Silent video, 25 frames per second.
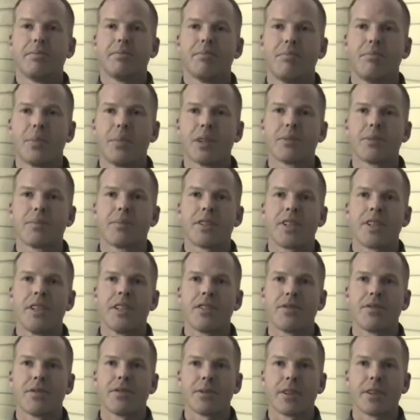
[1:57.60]
build
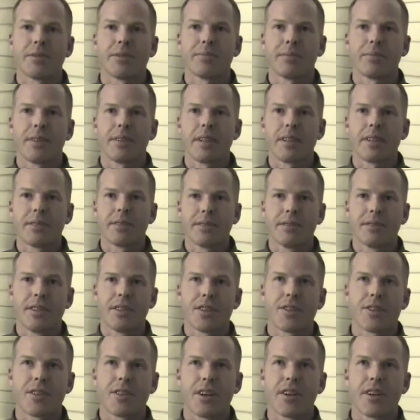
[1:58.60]
machines for them.
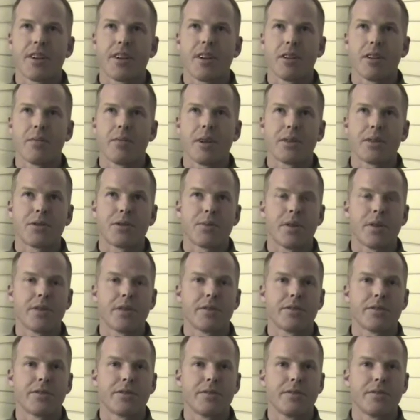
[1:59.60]
this started all about
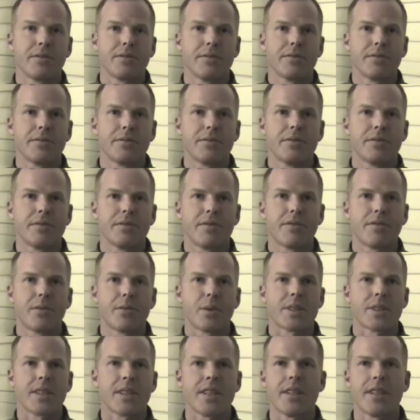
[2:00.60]
12,
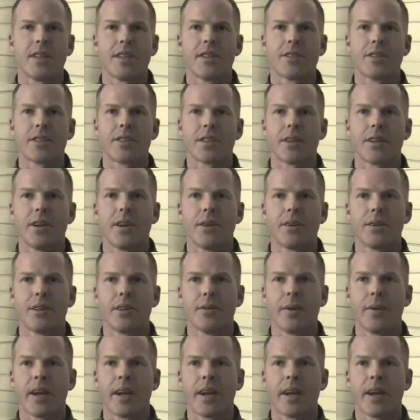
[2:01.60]
14 years ago in New